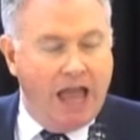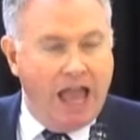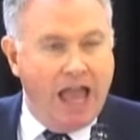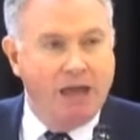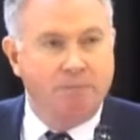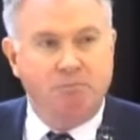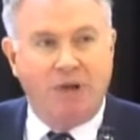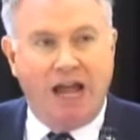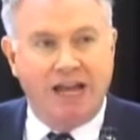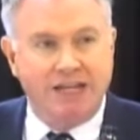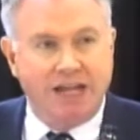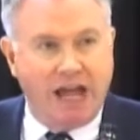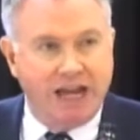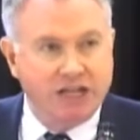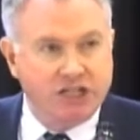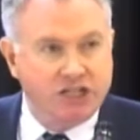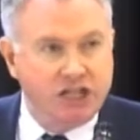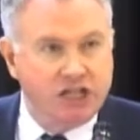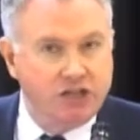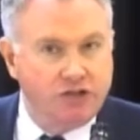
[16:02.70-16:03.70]
And by
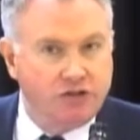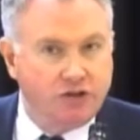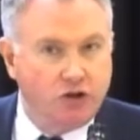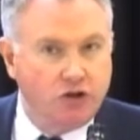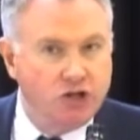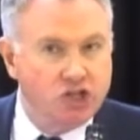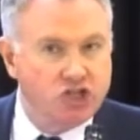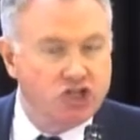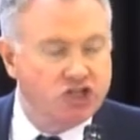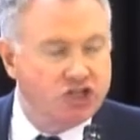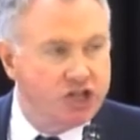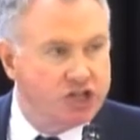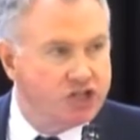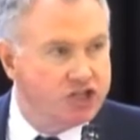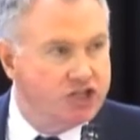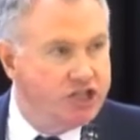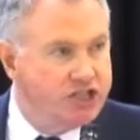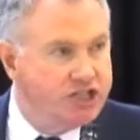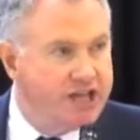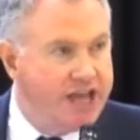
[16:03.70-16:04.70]

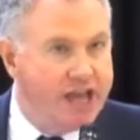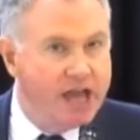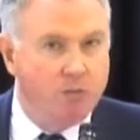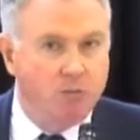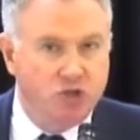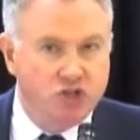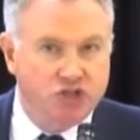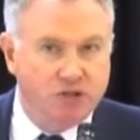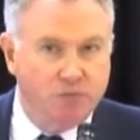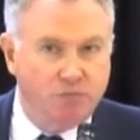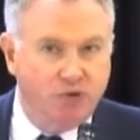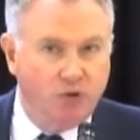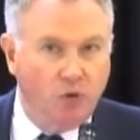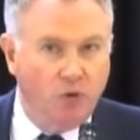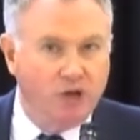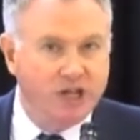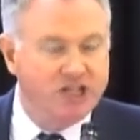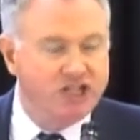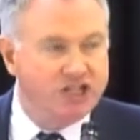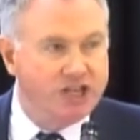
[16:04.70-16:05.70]
1936, the dam was employing